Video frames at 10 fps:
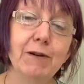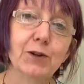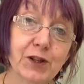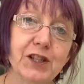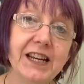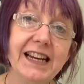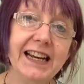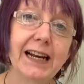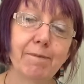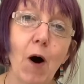You'll see a
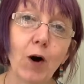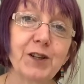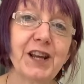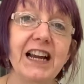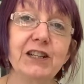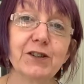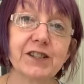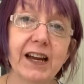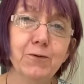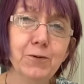little box and you'll
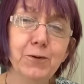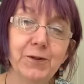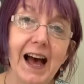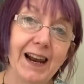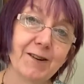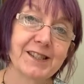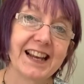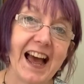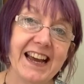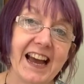say, oh, that looks
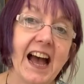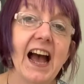like